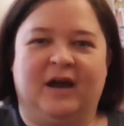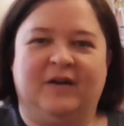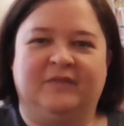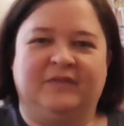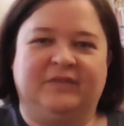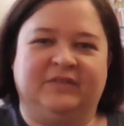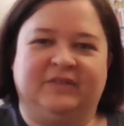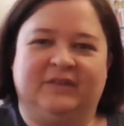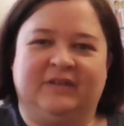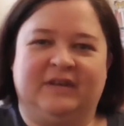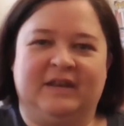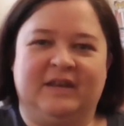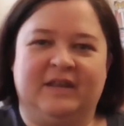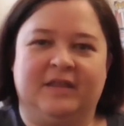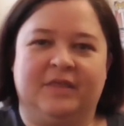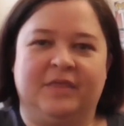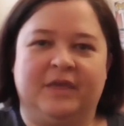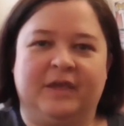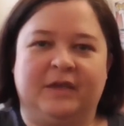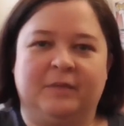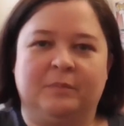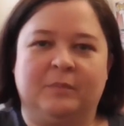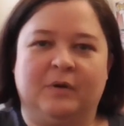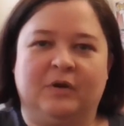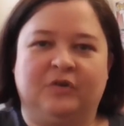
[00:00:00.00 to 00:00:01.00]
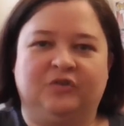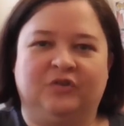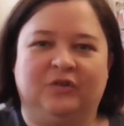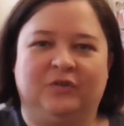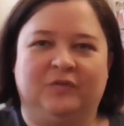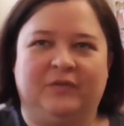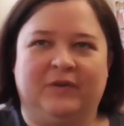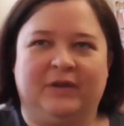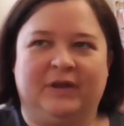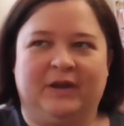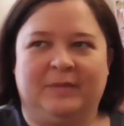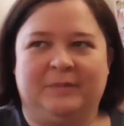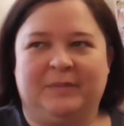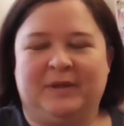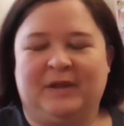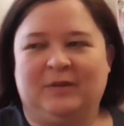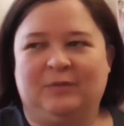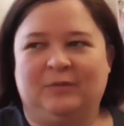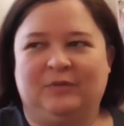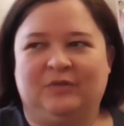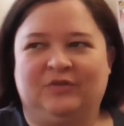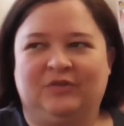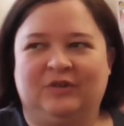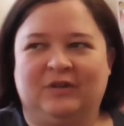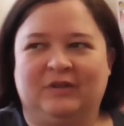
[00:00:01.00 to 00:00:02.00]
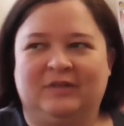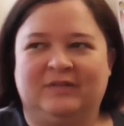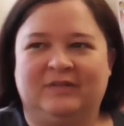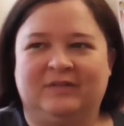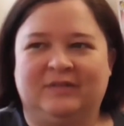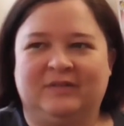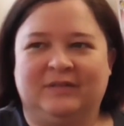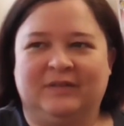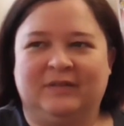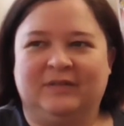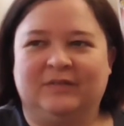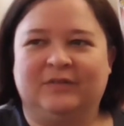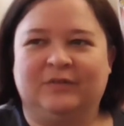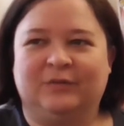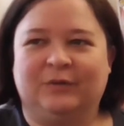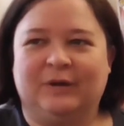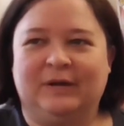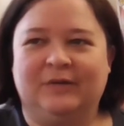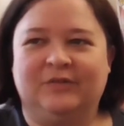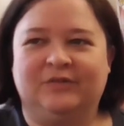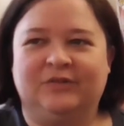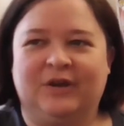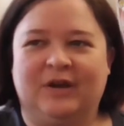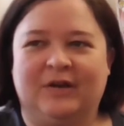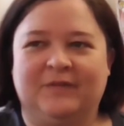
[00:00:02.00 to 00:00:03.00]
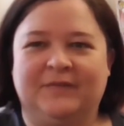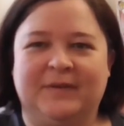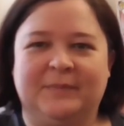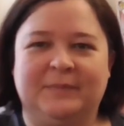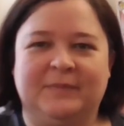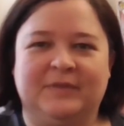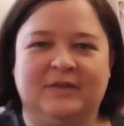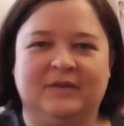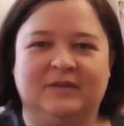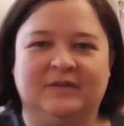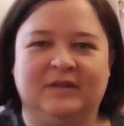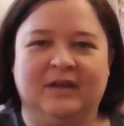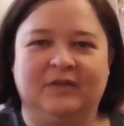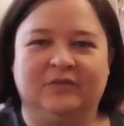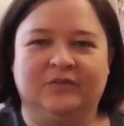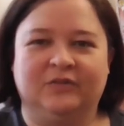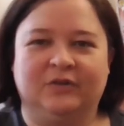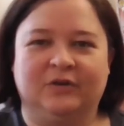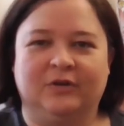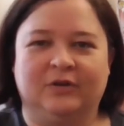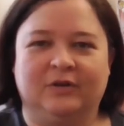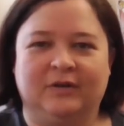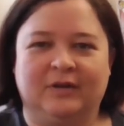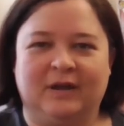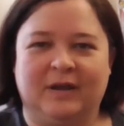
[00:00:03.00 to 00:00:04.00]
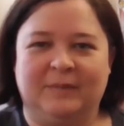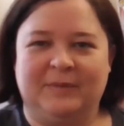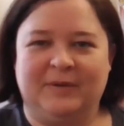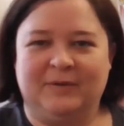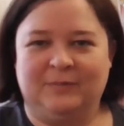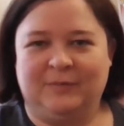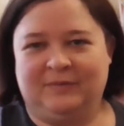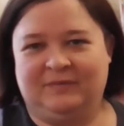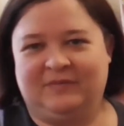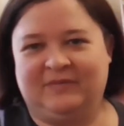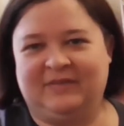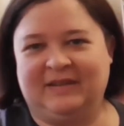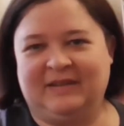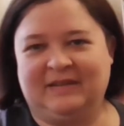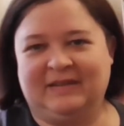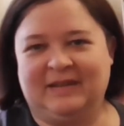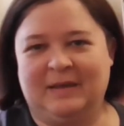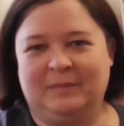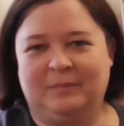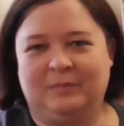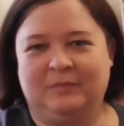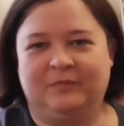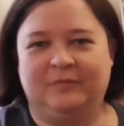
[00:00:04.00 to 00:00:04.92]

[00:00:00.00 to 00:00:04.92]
obviously didn't think much of it. I mean, it was just a screenshot of him in the desert. I mean, we've seen that